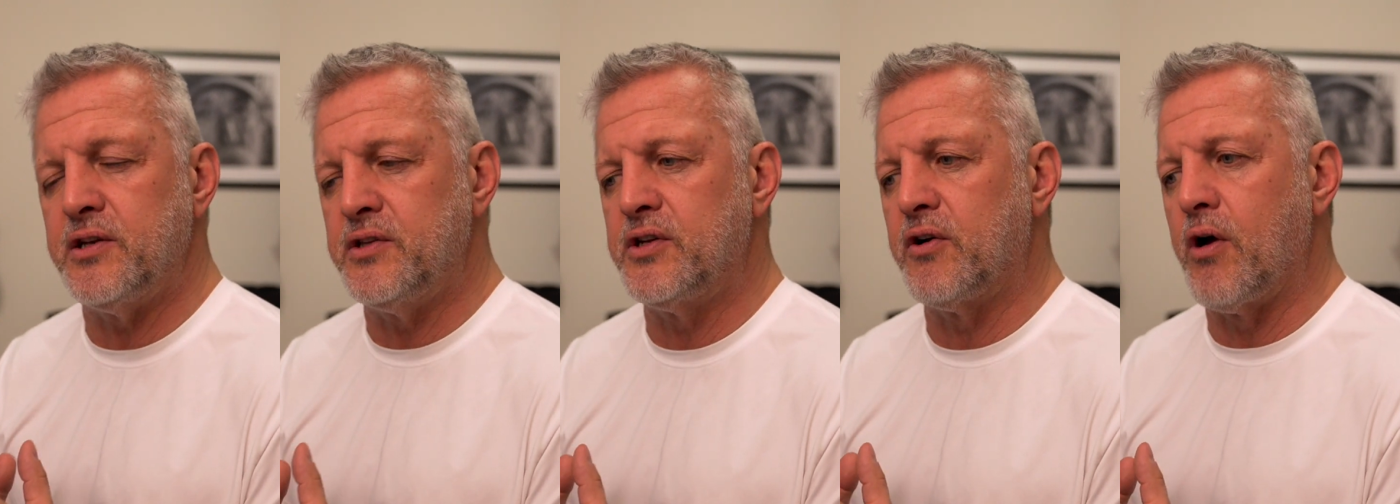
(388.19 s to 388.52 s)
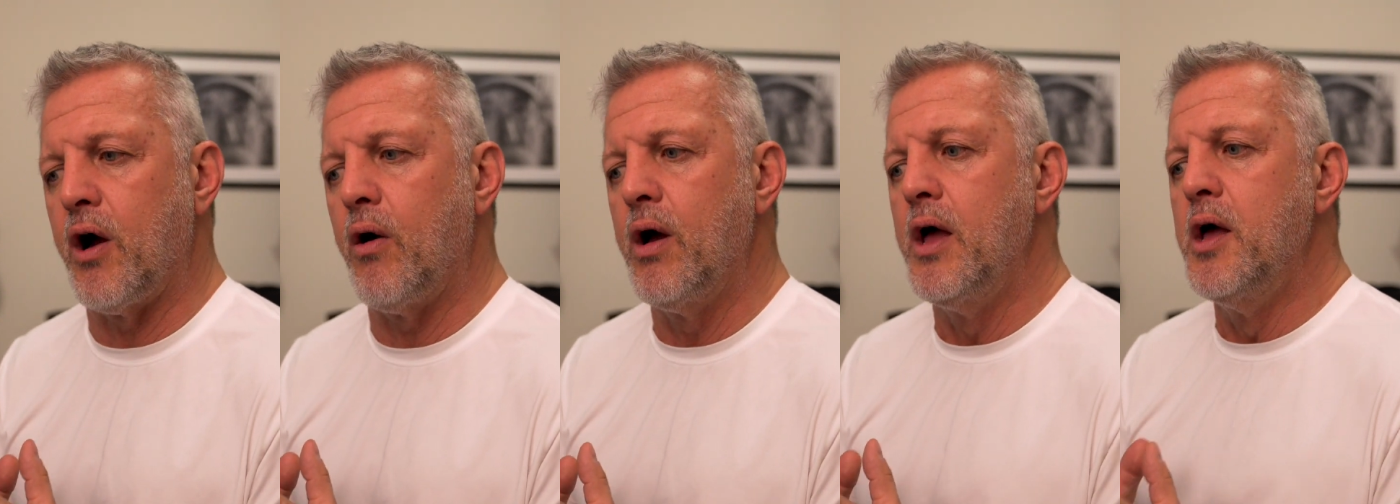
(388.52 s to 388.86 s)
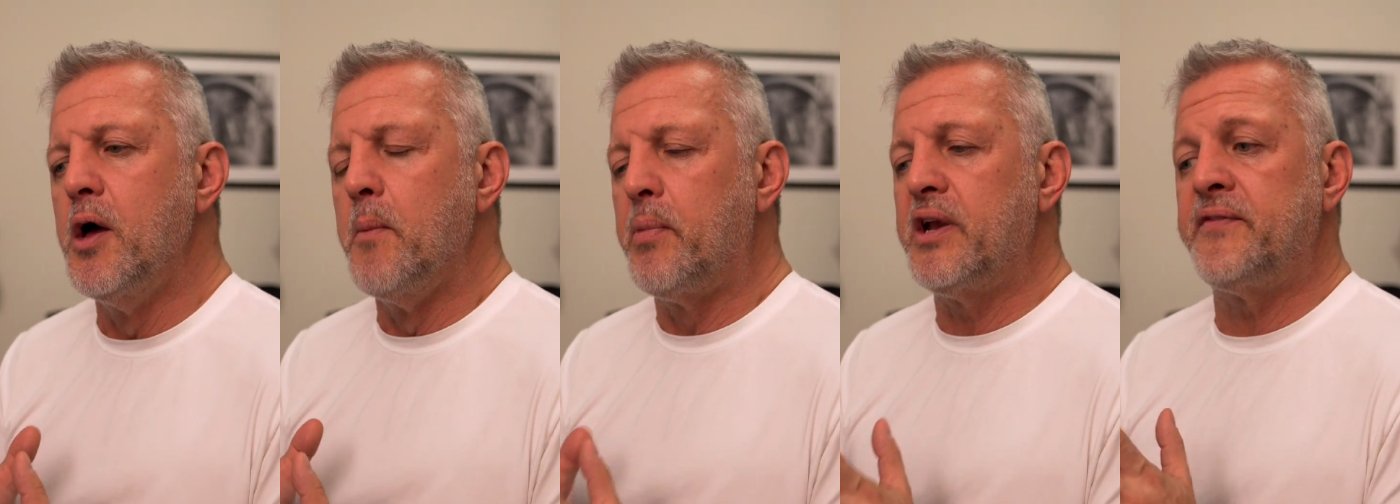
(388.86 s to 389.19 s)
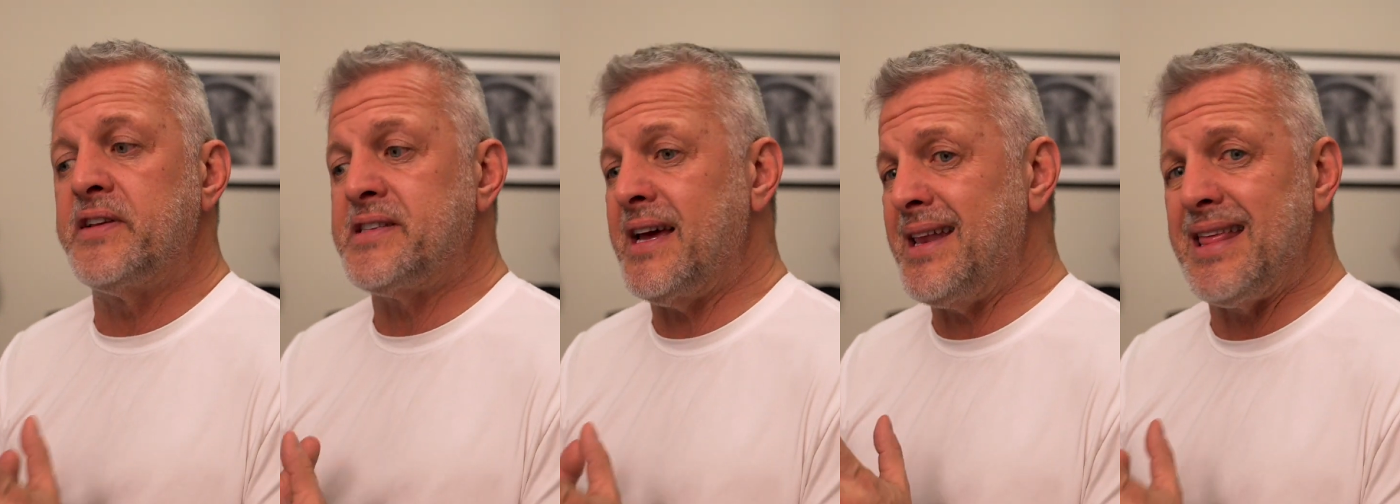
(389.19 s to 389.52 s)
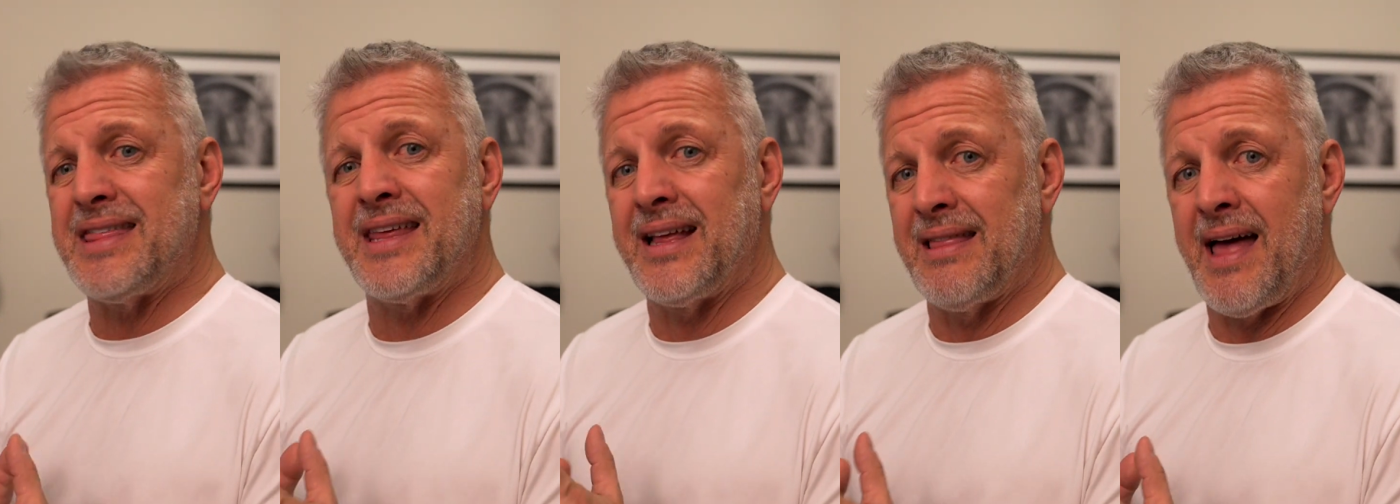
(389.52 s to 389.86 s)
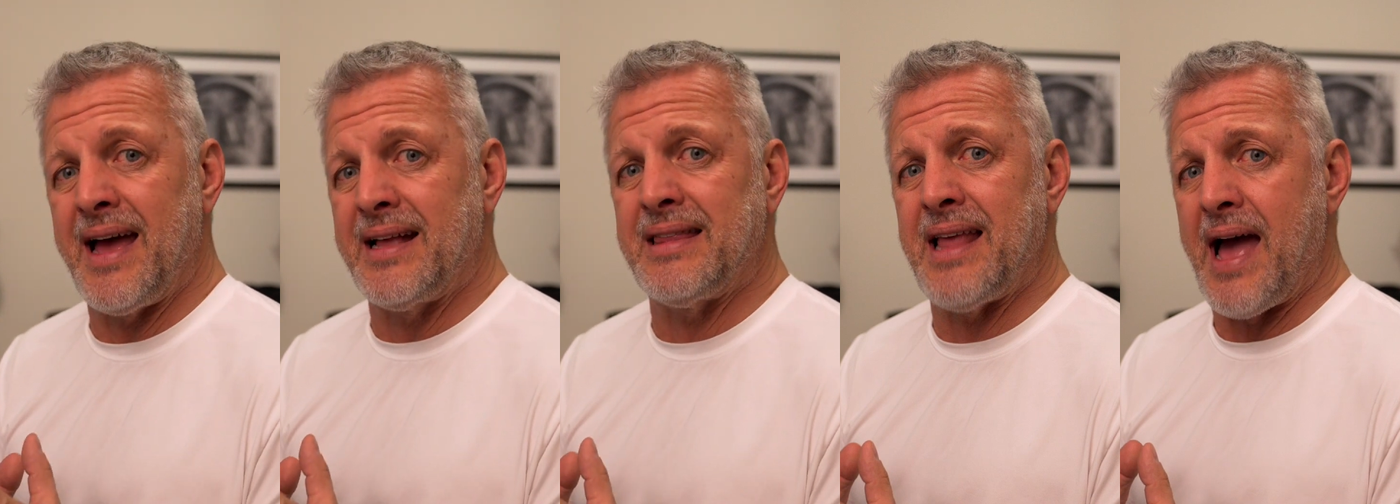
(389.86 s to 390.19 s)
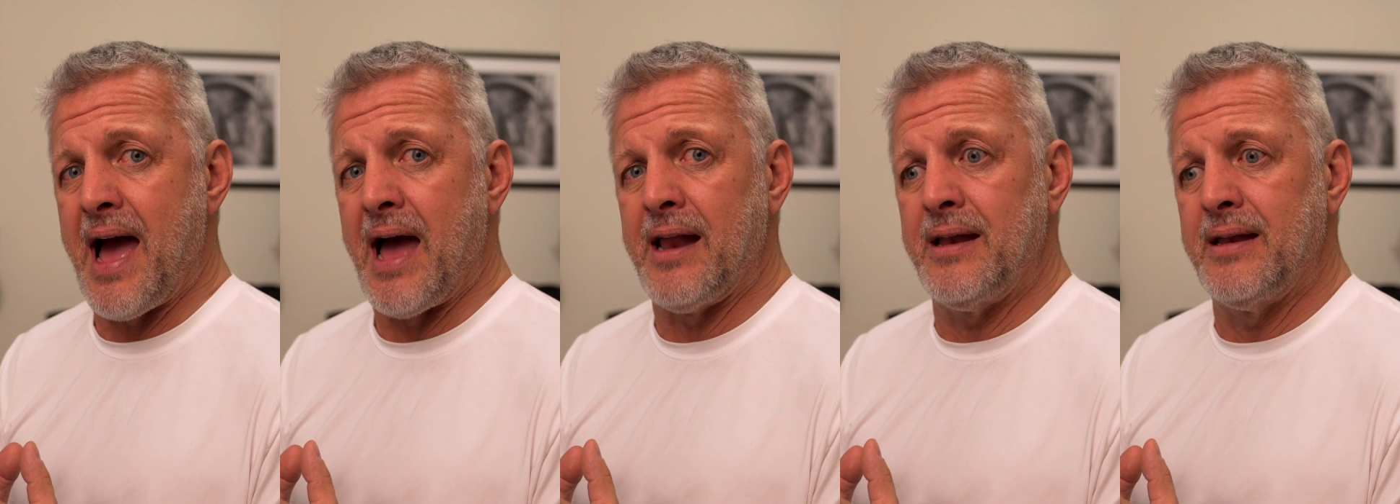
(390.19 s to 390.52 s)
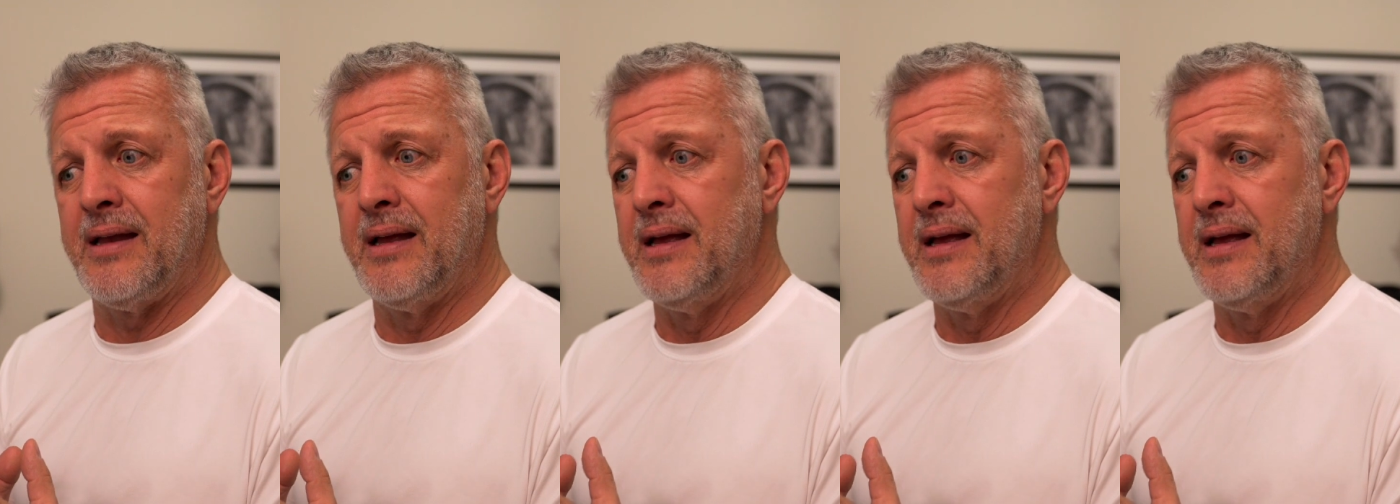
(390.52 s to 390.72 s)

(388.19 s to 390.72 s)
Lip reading: Enduro, but if it's anything like that,